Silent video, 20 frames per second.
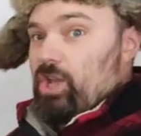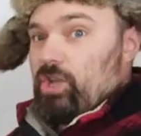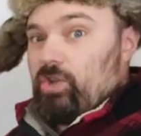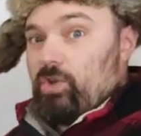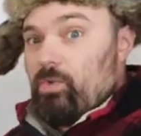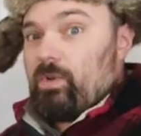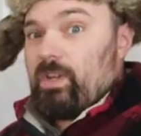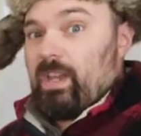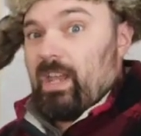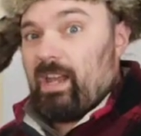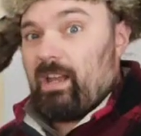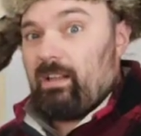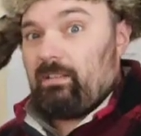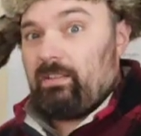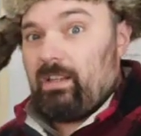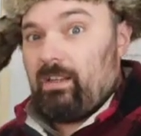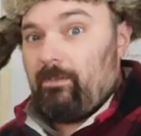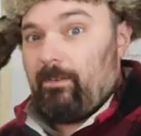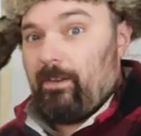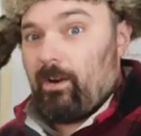You can't
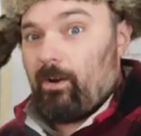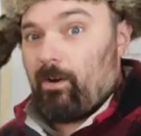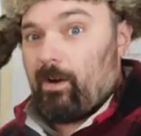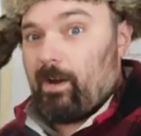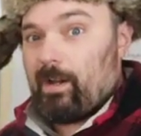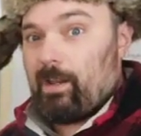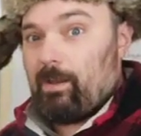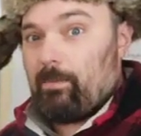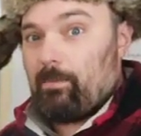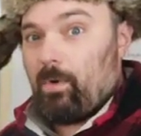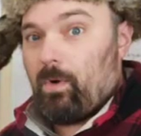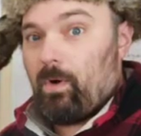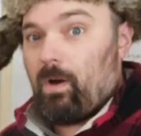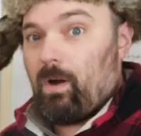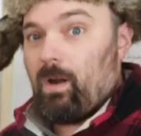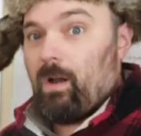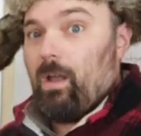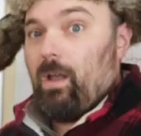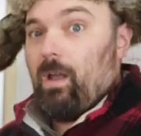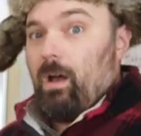live here
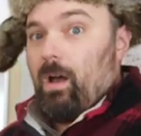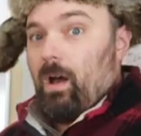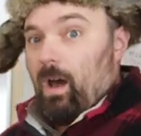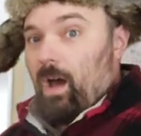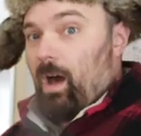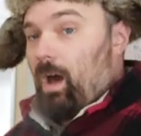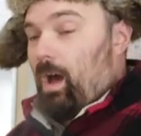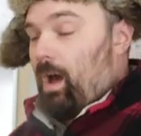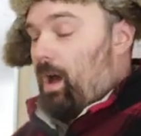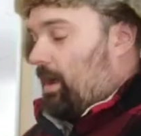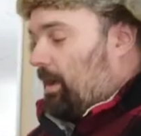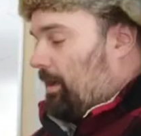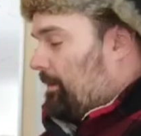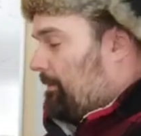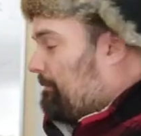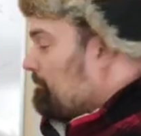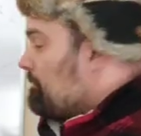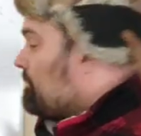anymore. Huh?